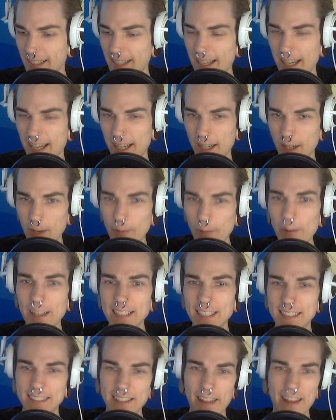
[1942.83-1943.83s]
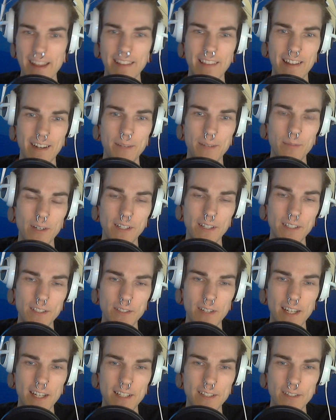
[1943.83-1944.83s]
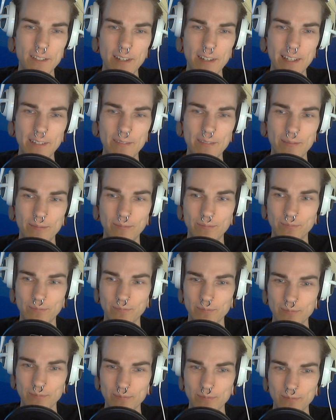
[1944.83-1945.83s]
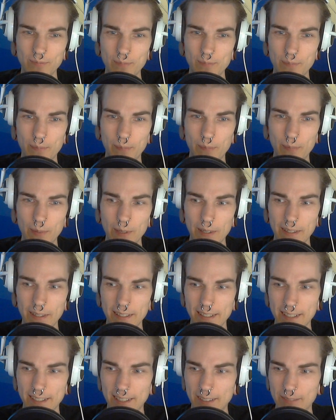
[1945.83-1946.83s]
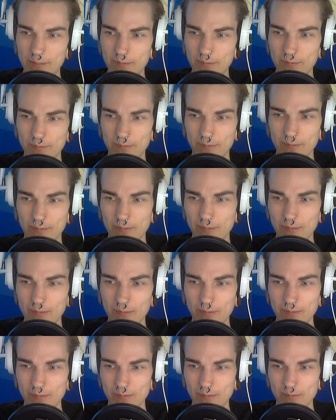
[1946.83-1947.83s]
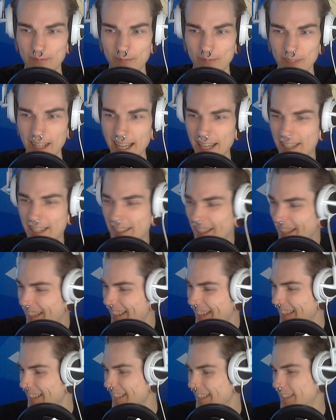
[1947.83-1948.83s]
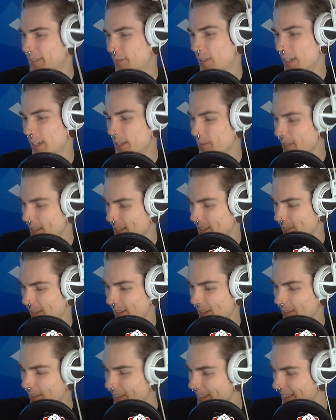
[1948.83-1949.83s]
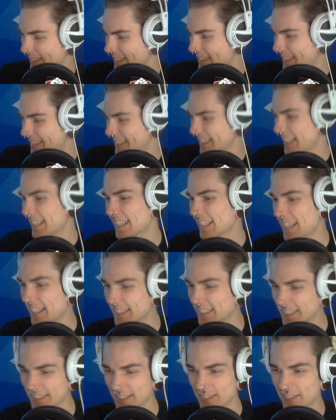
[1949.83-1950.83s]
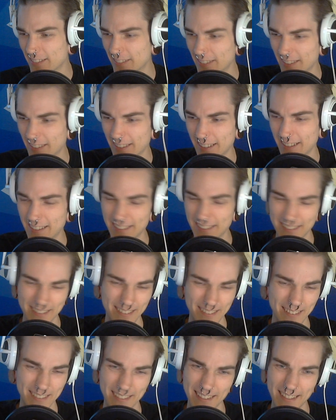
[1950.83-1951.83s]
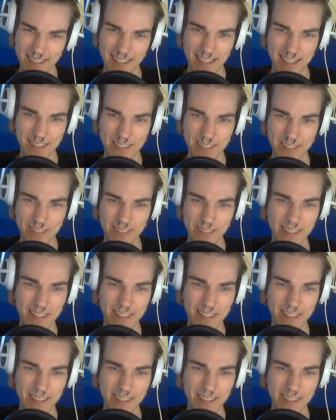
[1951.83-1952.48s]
I always say that I'm gonna try to do it, but yeah, it's pretty much what I wanted to say again, so I don't know.